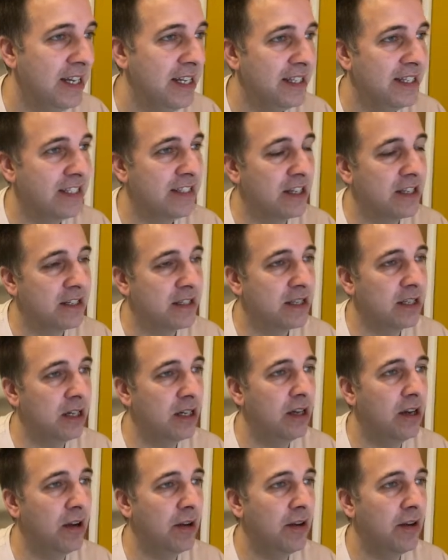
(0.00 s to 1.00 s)
there's a
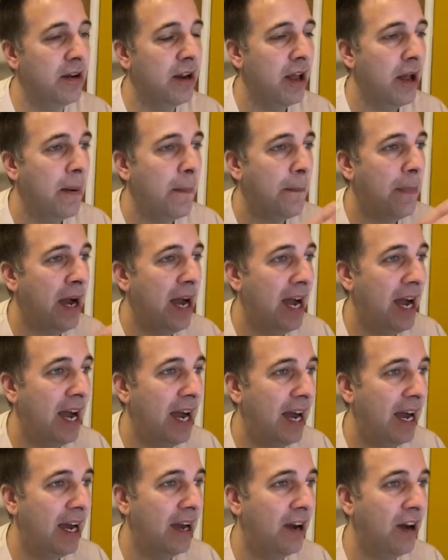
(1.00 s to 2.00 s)
certain
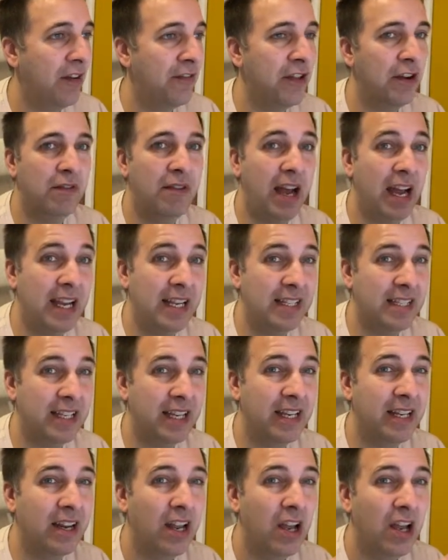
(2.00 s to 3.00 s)
part of the
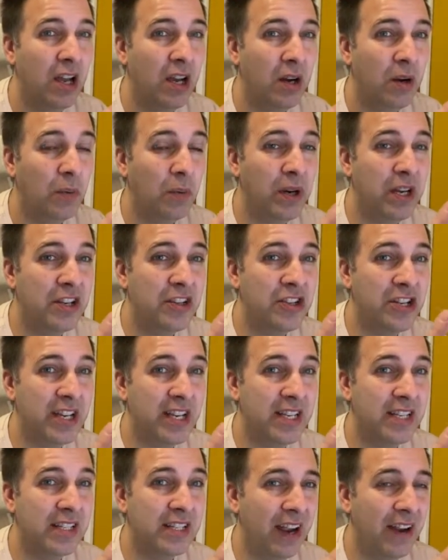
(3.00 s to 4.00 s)
writing which
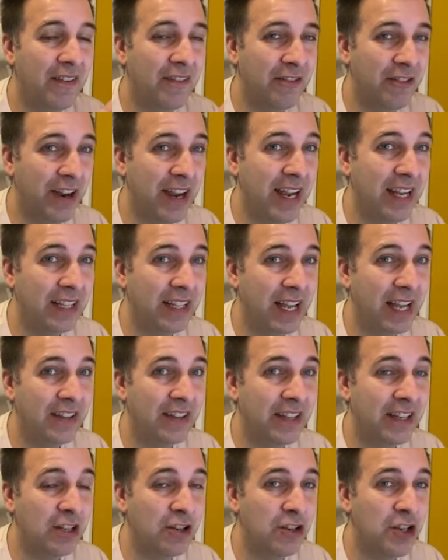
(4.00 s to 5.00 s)
is really
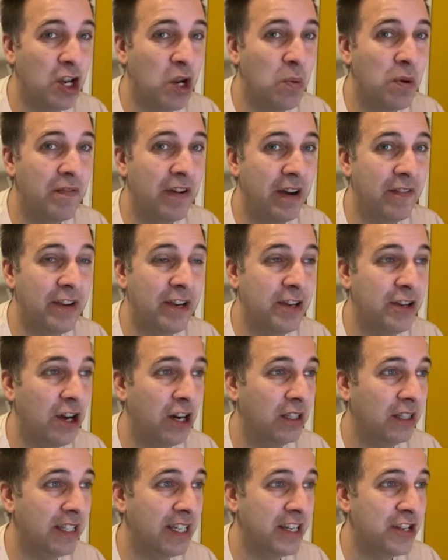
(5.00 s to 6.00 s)
they could do with having
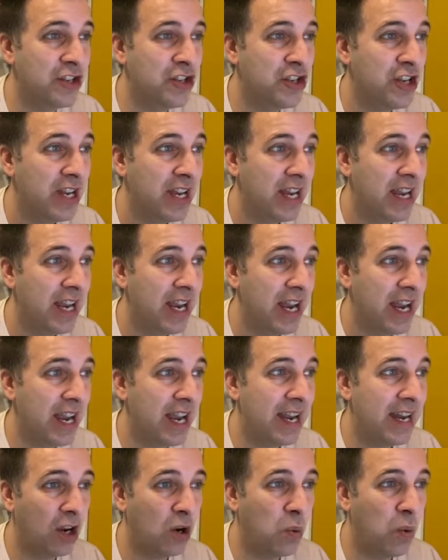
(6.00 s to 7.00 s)
knowledge
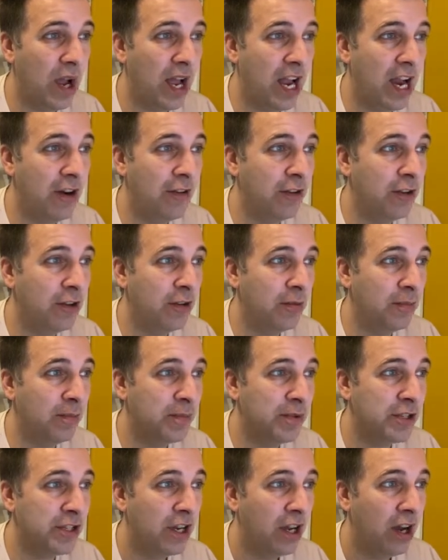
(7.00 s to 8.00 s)
in
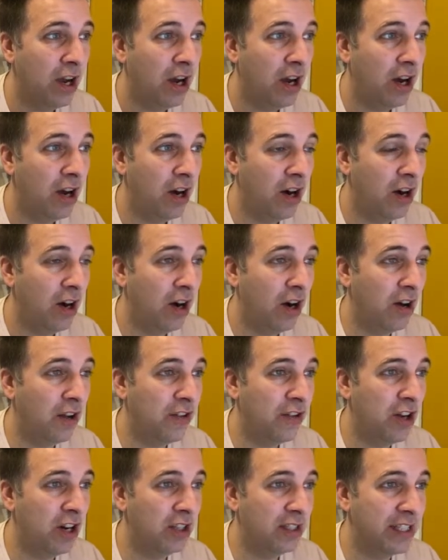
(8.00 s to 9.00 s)
aquariums or
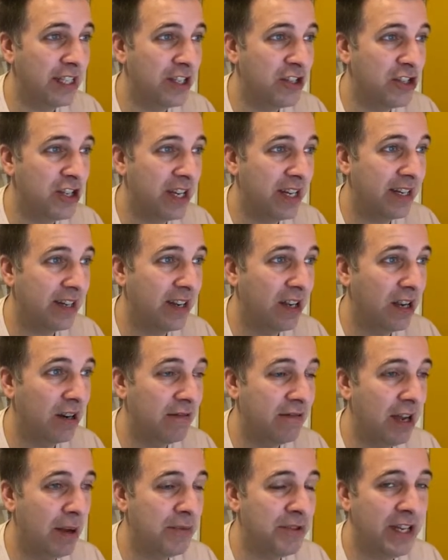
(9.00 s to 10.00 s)
knowledge in
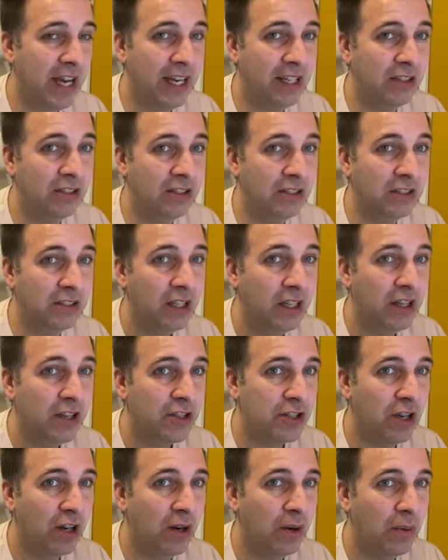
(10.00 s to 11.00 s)
reptiles.
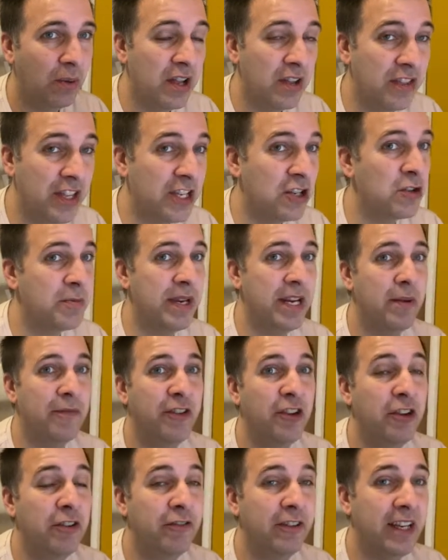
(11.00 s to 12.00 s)
So this could mean a
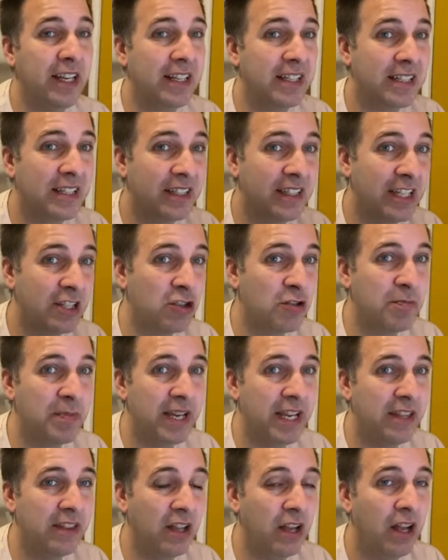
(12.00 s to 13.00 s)
few things. This could
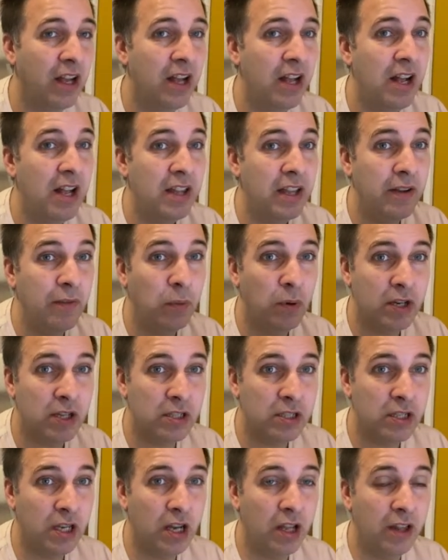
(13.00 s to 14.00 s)
mean that they've
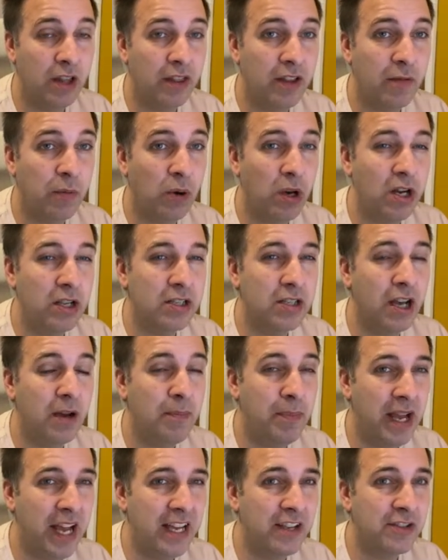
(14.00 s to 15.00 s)
worked at a
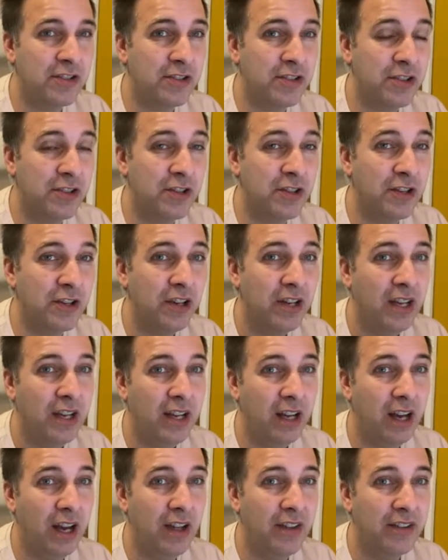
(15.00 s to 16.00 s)
pet store
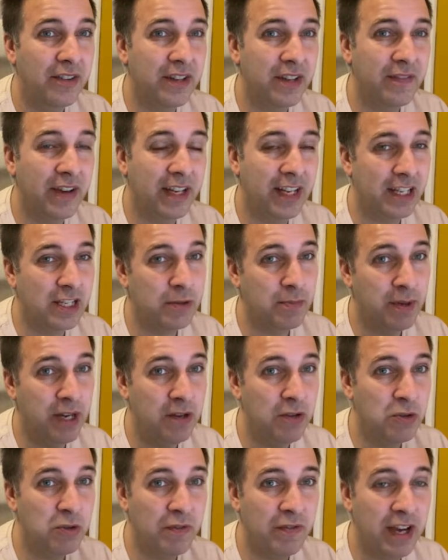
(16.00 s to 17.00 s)
and they've had
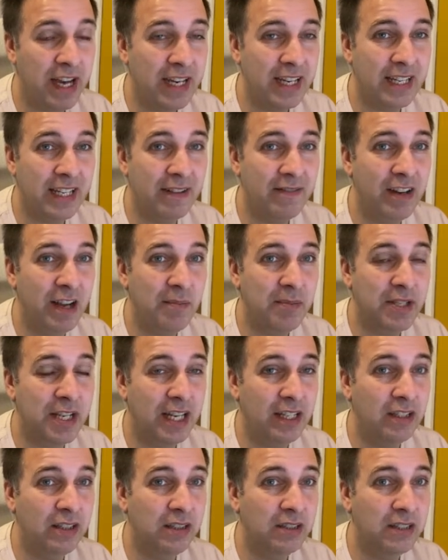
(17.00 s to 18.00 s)
experience with handling
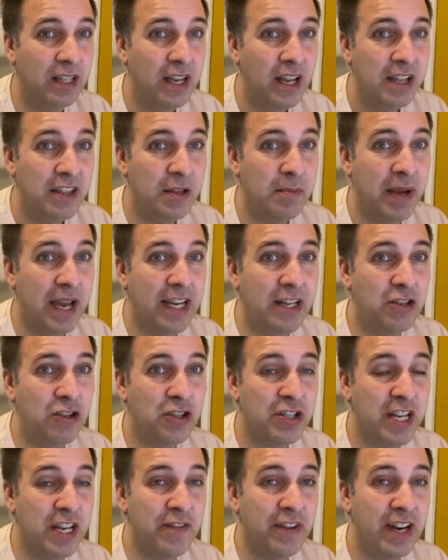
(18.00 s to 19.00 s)
reptiles. They may
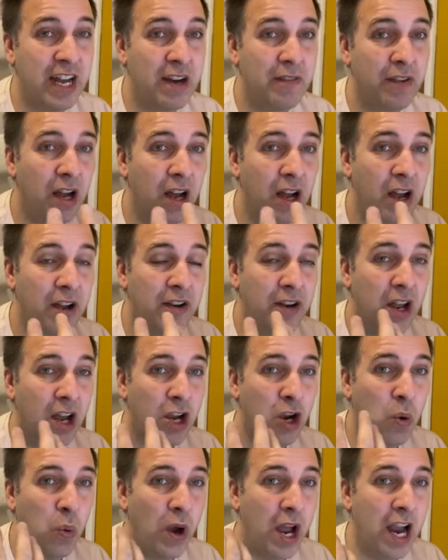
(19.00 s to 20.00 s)
just even have an
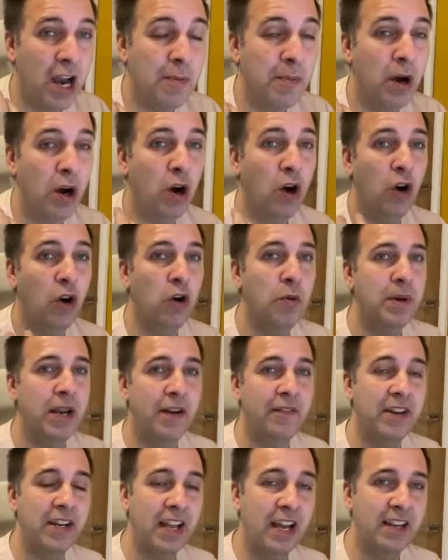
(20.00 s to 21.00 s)
aquarium at home and
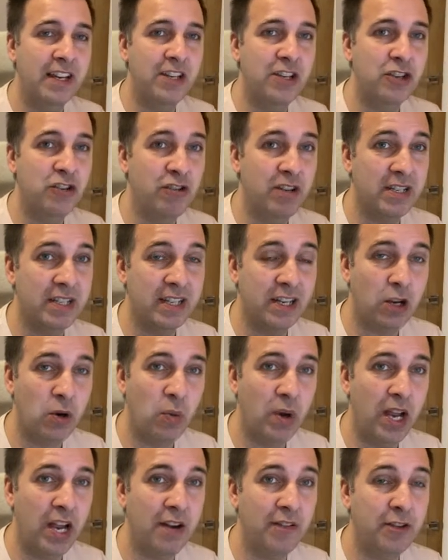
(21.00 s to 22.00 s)
have an interest in
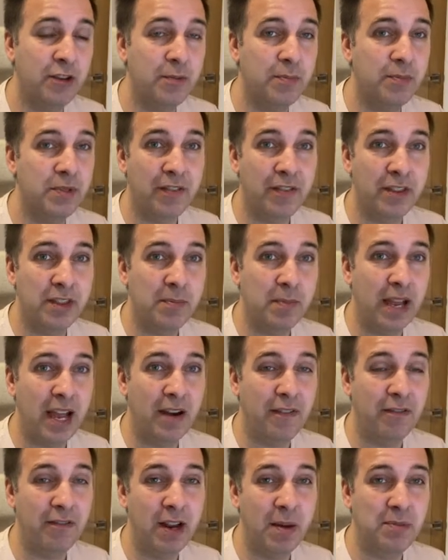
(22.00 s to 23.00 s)
aquariums. They may
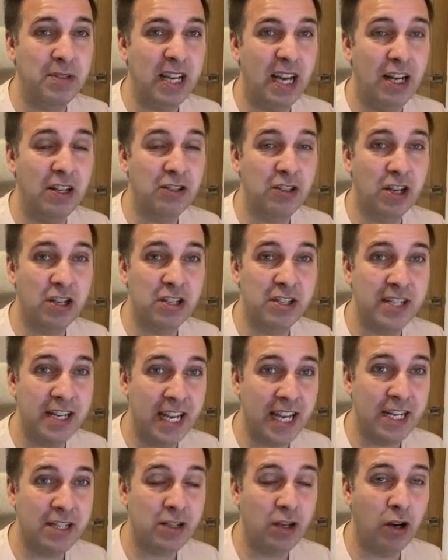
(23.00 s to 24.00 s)
have reptiles or
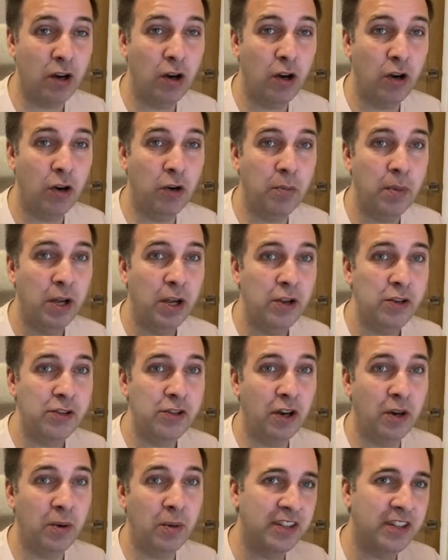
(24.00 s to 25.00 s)
snakes at home.
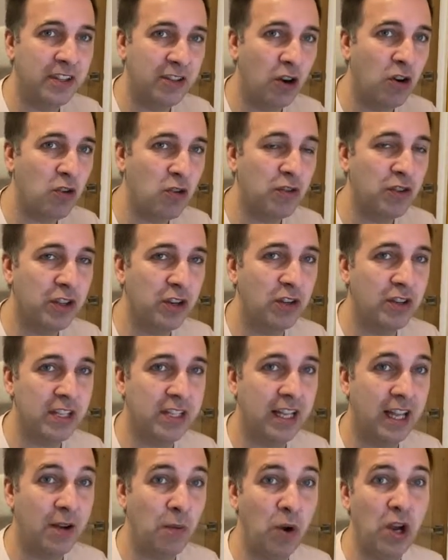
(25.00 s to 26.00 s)
So they don't need
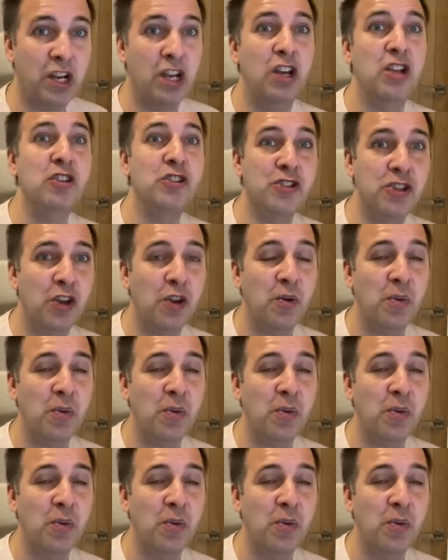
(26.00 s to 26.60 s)
to work at a zoo